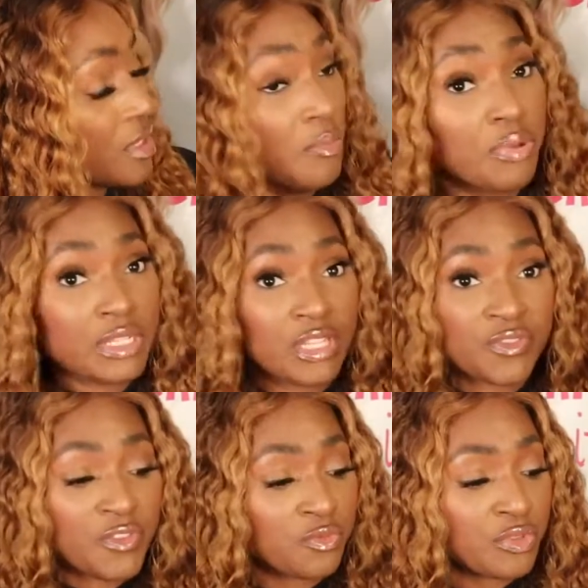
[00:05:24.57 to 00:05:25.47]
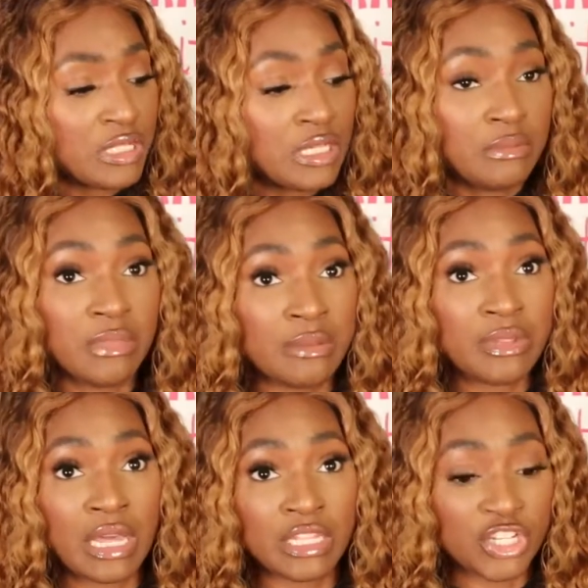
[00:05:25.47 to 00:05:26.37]
But it does feel really good.
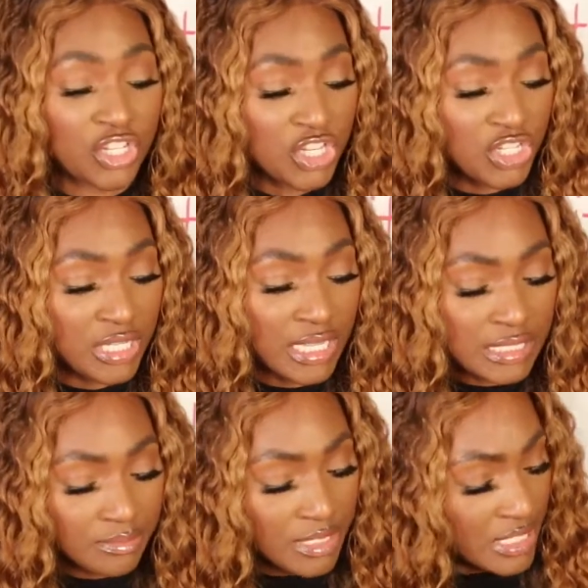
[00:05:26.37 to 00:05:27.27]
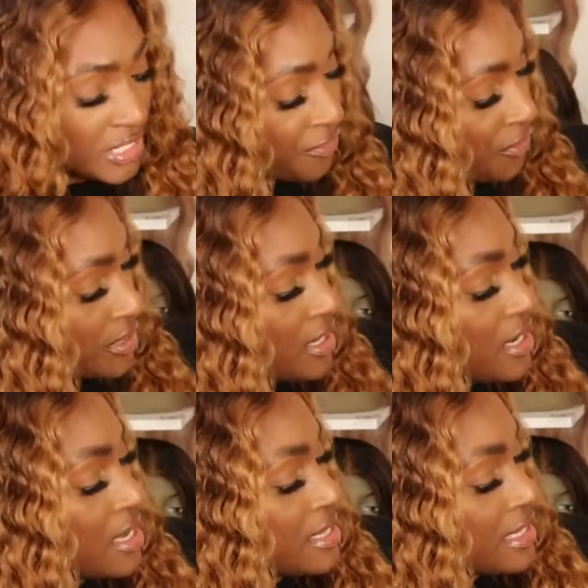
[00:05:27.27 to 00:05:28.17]
Maybe I'll exchange it and get something different.
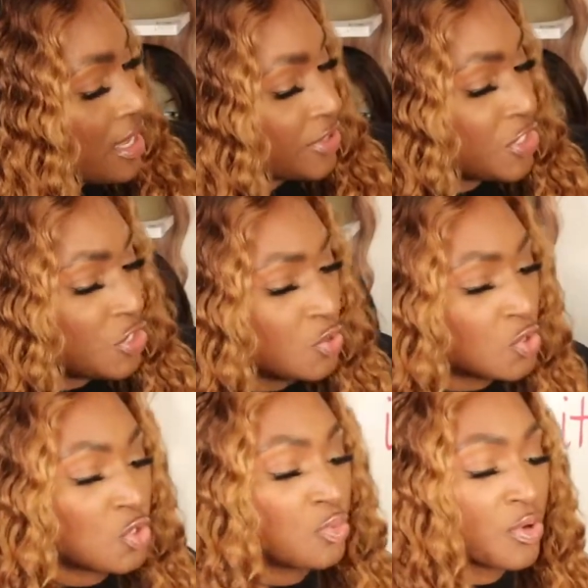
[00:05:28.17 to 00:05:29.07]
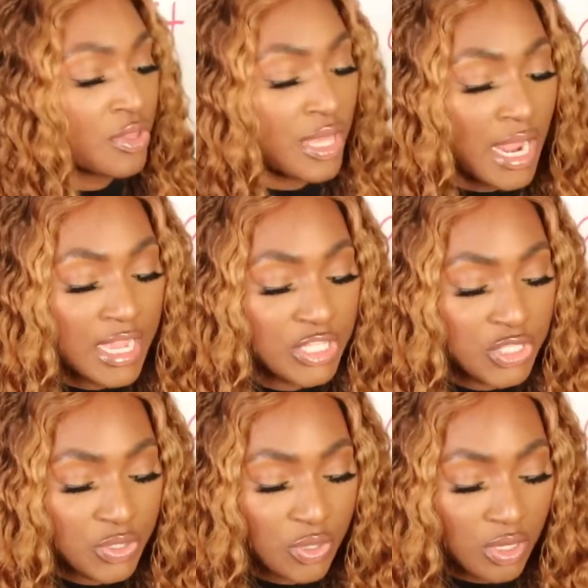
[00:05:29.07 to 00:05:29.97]
Now, the YouTuber that I
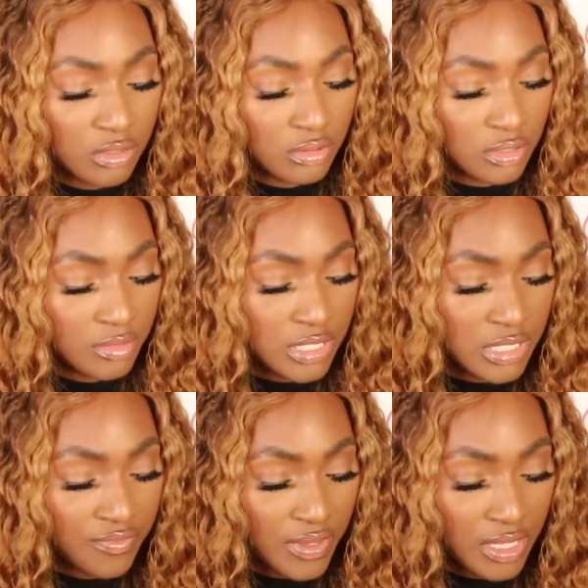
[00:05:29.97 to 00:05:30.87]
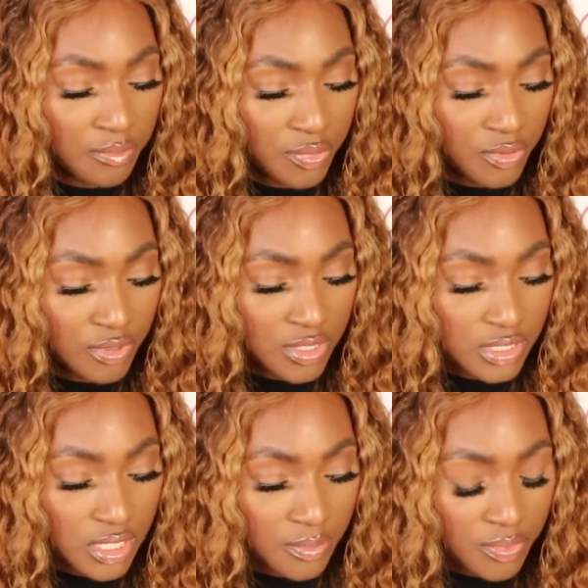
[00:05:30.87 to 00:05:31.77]
saw, let me see if I can pull
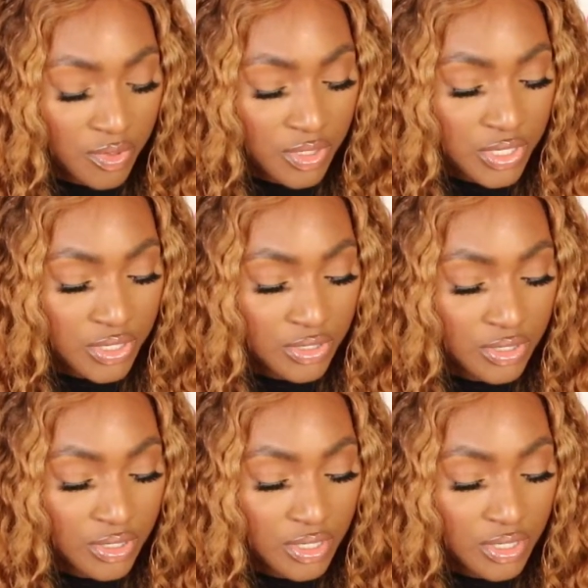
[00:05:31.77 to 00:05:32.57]
this up on here.